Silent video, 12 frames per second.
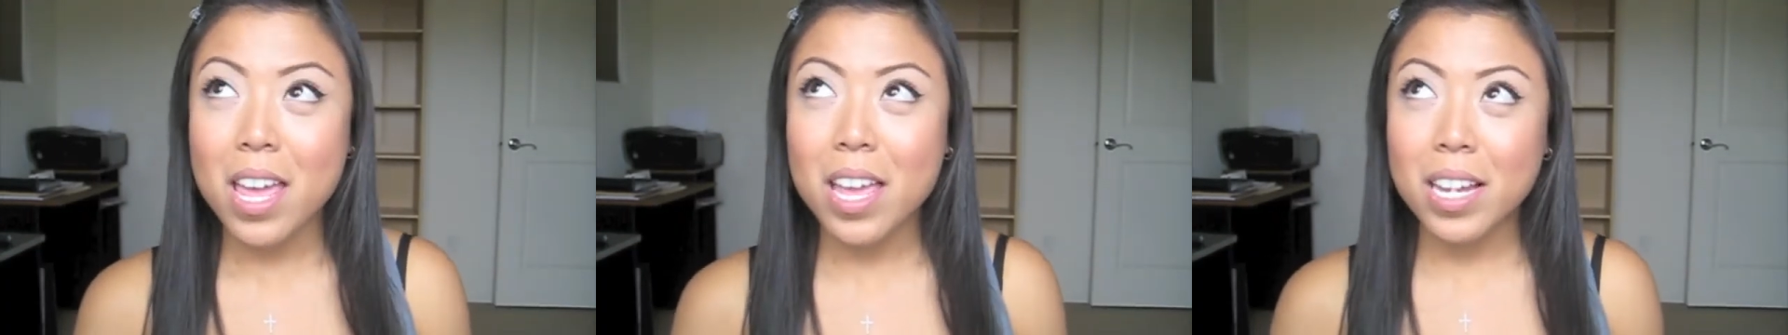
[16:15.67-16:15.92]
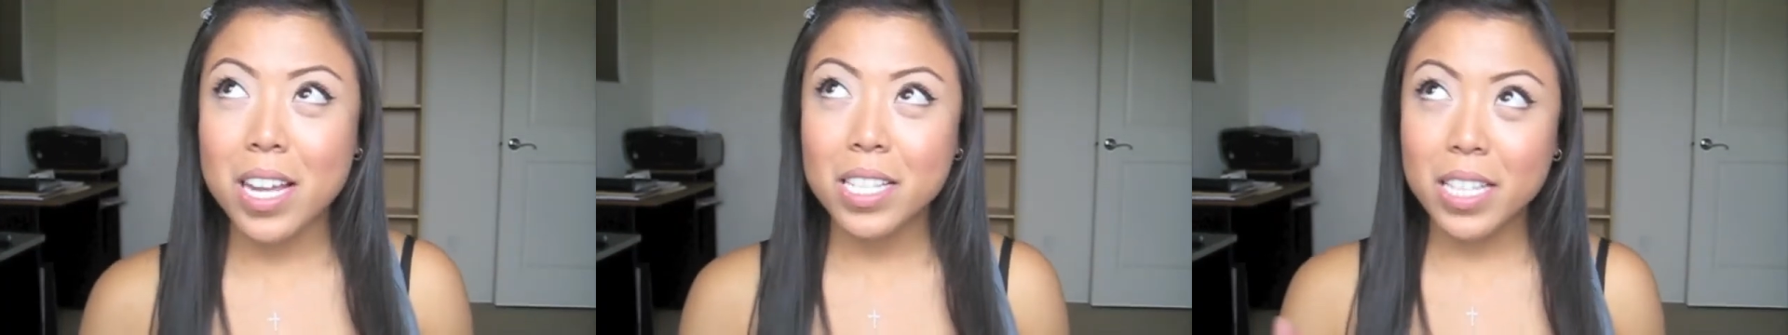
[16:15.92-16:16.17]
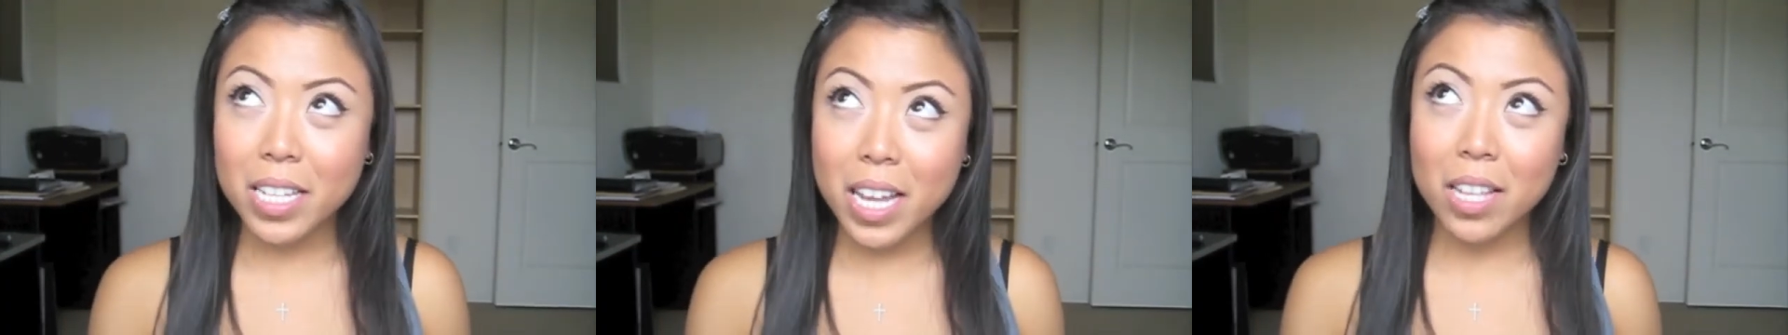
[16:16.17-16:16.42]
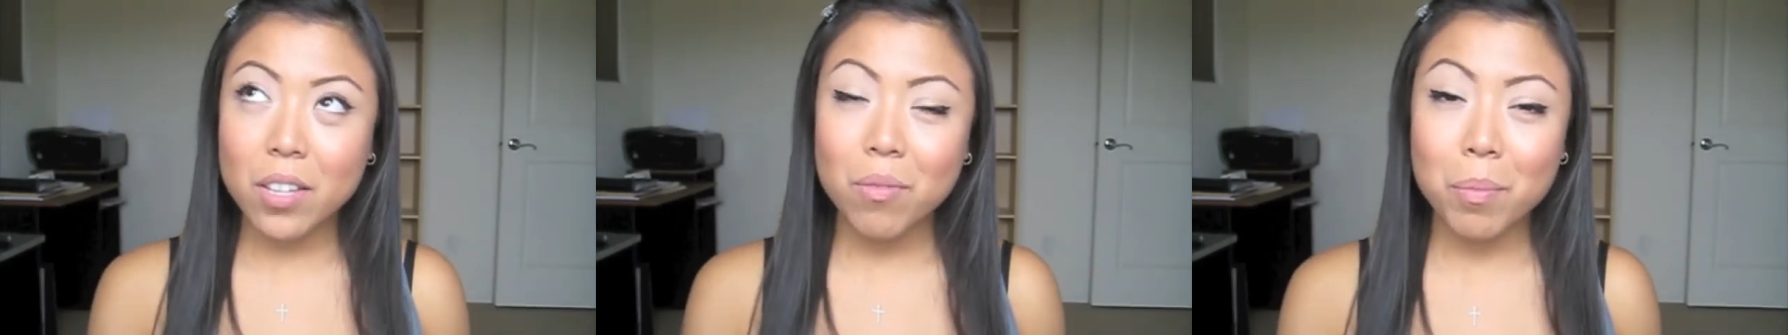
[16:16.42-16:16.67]
And I did
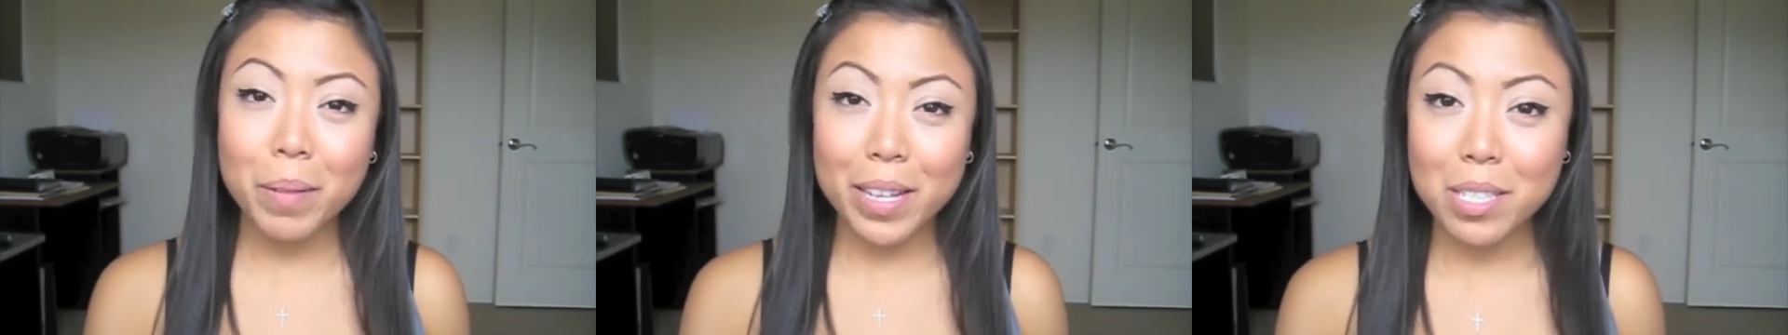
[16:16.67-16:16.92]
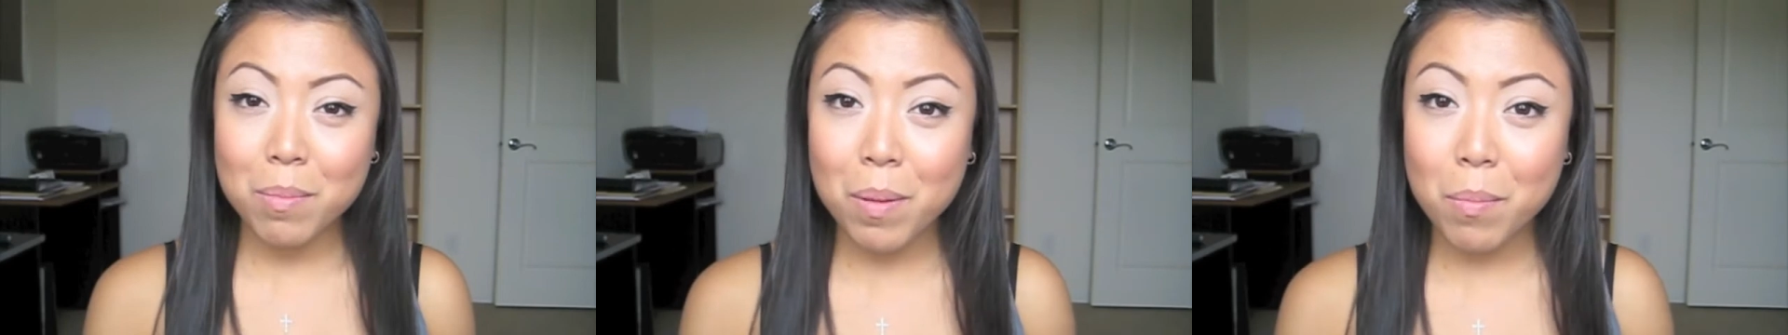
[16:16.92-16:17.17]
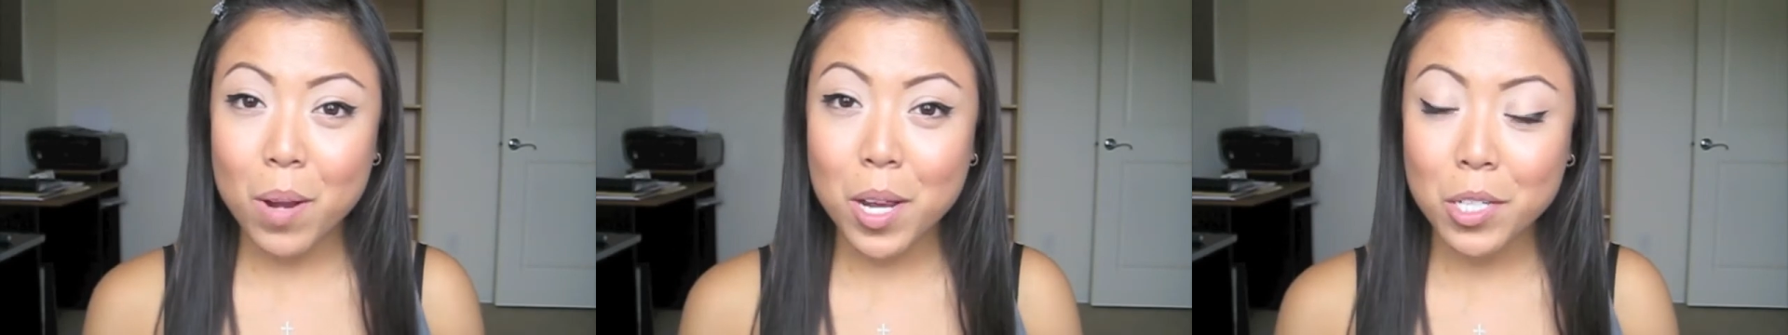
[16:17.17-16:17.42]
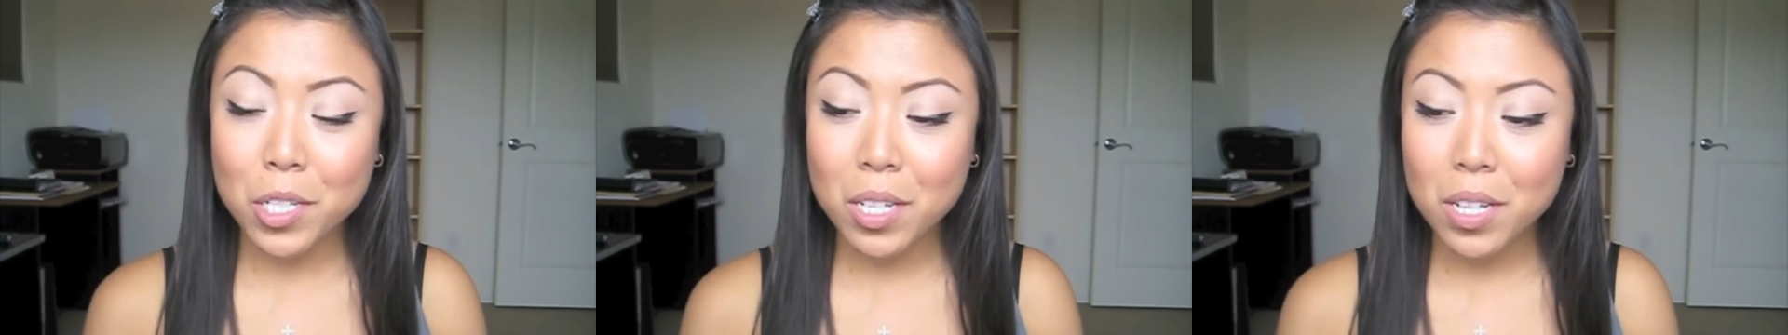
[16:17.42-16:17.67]
get the replacement
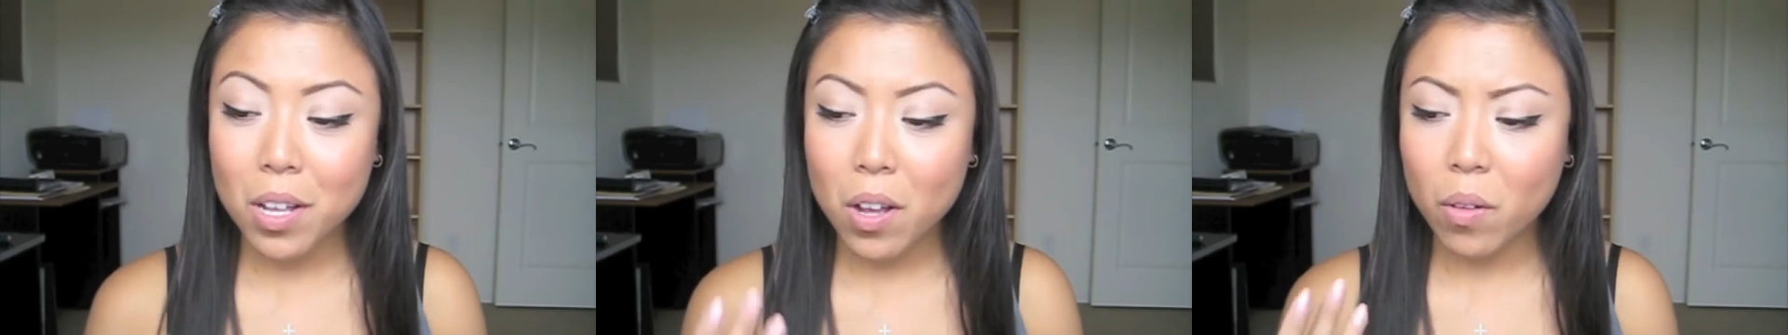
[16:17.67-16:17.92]
brush